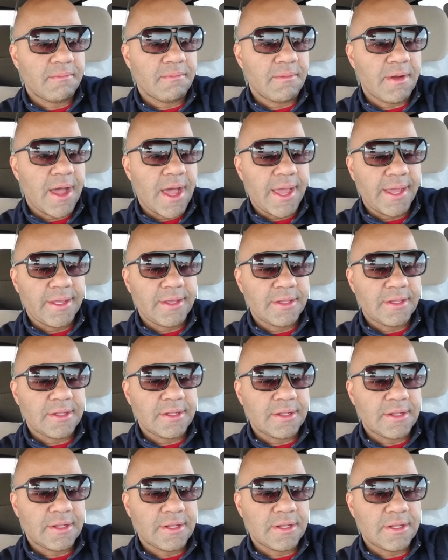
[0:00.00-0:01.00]
I
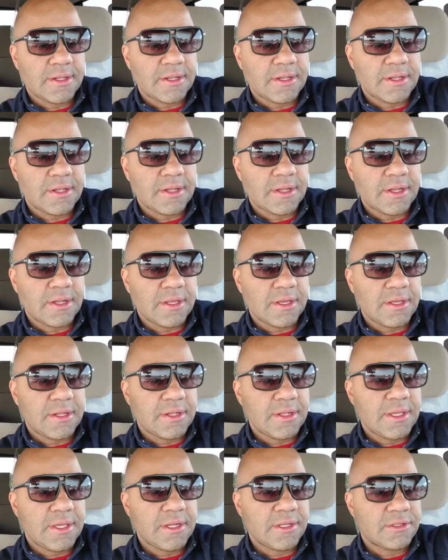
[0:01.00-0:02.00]

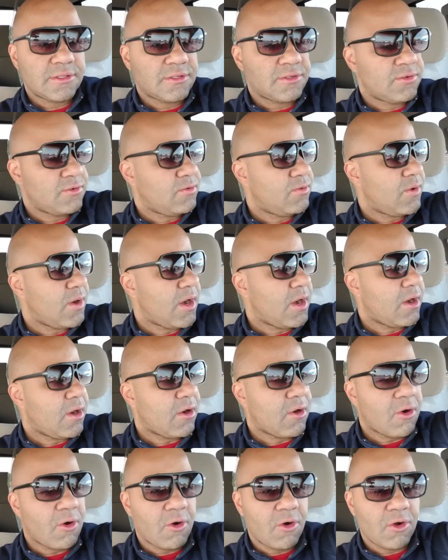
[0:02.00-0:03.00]
needed to
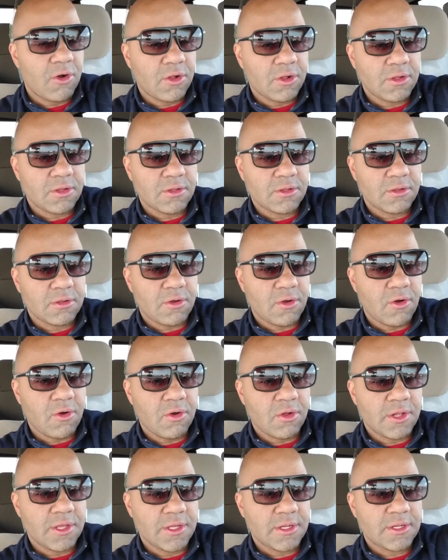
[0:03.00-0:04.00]
haul
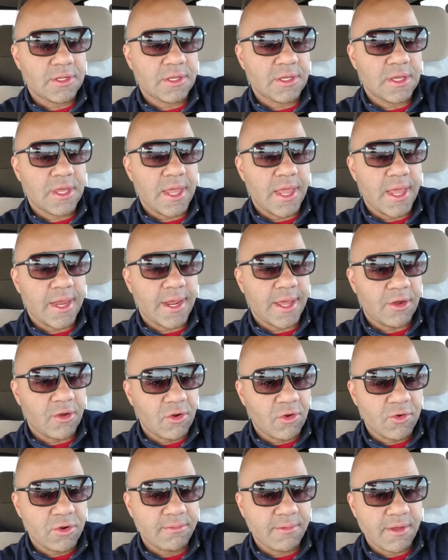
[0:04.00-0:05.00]
it, and I
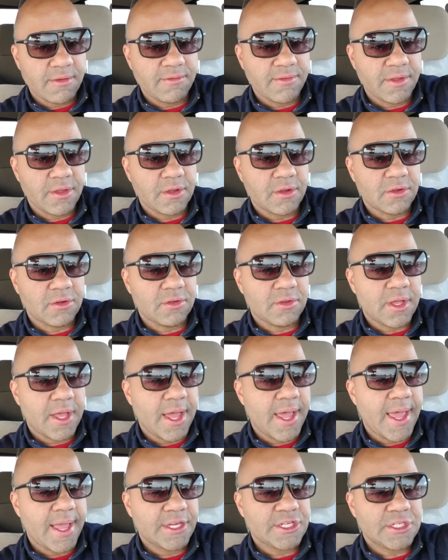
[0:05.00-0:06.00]
lowered my vehicle,
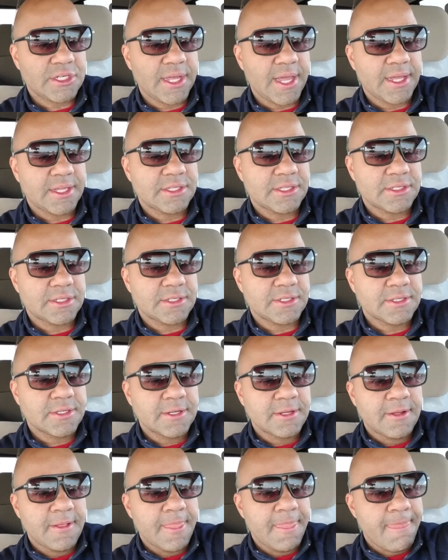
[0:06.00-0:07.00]
I actually had to
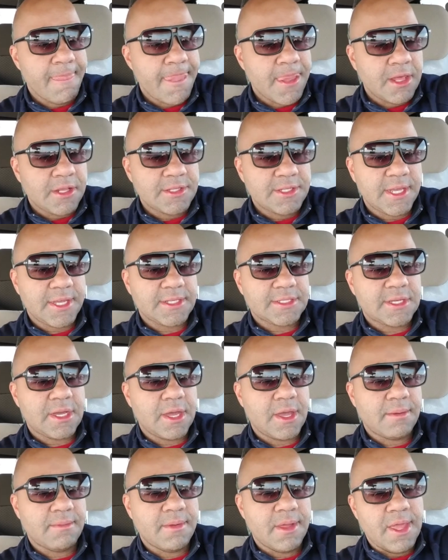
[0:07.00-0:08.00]
take
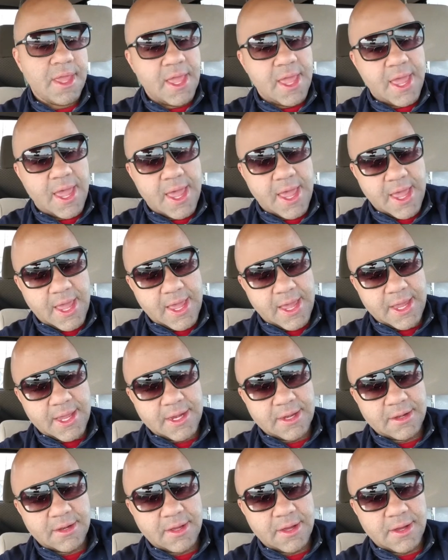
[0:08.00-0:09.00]
time
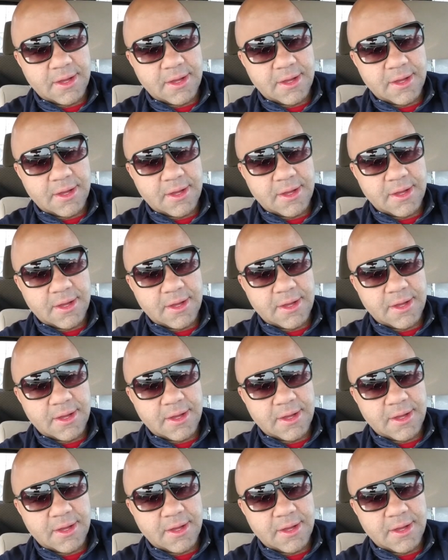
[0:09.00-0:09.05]
and